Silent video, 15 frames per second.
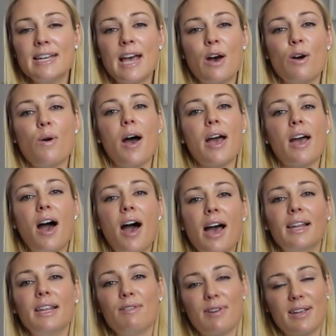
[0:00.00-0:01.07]
Now, I
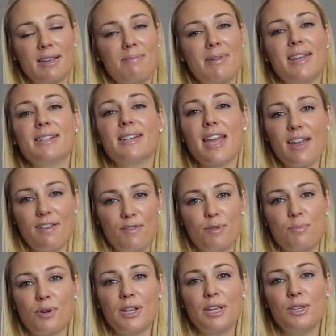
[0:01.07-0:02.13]
highly recommend
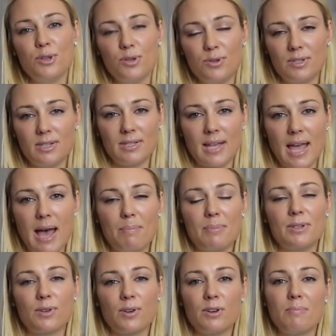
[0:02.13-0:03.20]
everybody use this app.
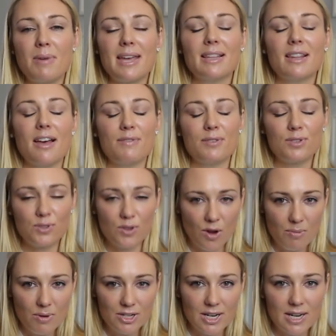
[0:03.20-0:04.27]
It's going to make life
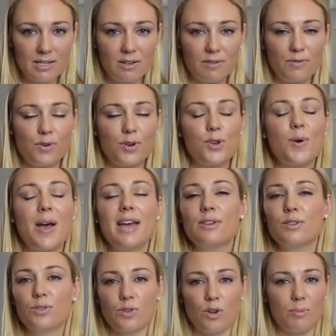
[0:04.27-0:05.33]
so much easier for you
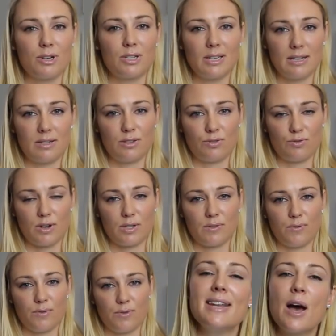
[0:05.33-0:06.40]
and so much less
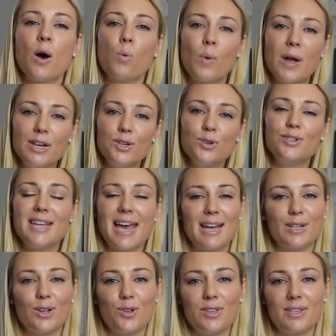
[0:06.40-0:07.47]
stressful. Now, when you
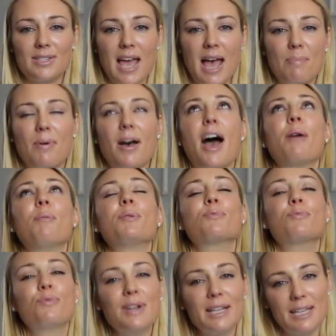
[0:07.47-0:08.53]
download this app, I would
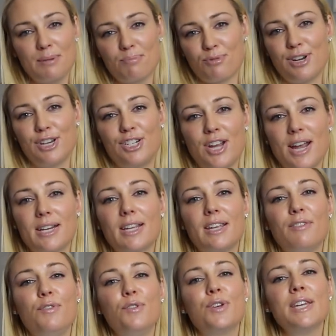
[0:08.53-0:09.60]
really appreciate
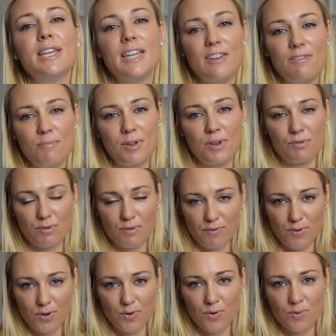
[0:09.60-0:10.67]
if you can give me a
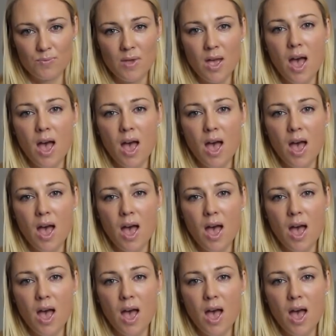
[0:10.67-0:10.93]
review.